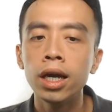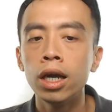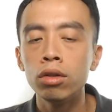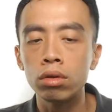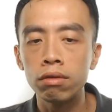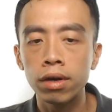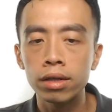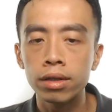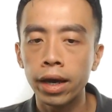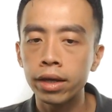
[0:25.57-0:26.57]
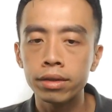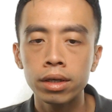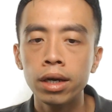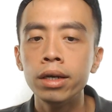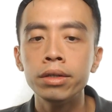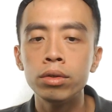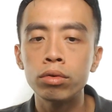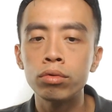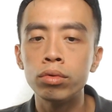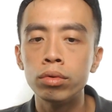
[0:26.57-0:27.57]
to give us X
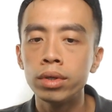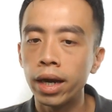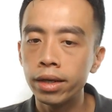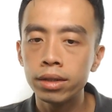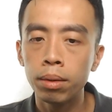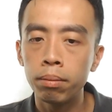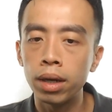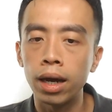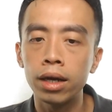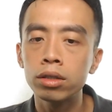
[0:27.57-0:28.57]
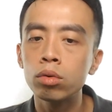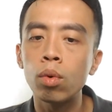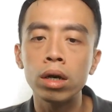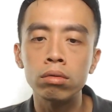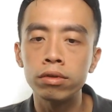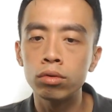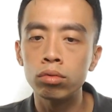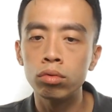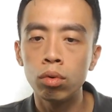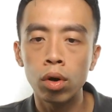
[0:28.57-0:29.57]
CO2 gas plus Y over 2
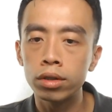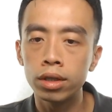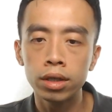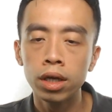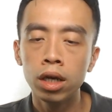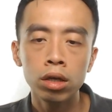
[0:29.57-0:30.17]
water.